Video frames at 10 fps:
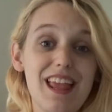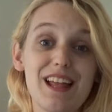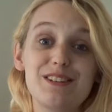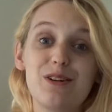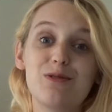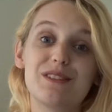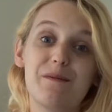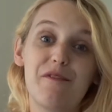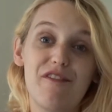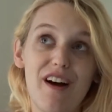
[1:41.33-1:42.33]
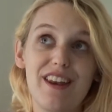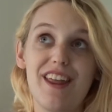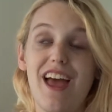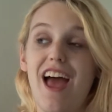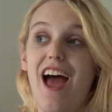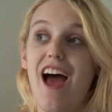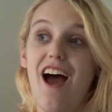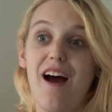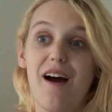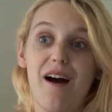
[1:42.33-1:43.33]
And so some fun
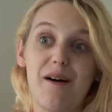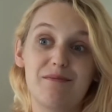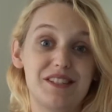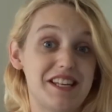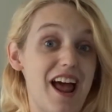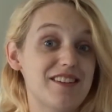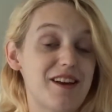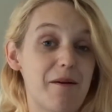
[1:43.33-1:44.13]
stats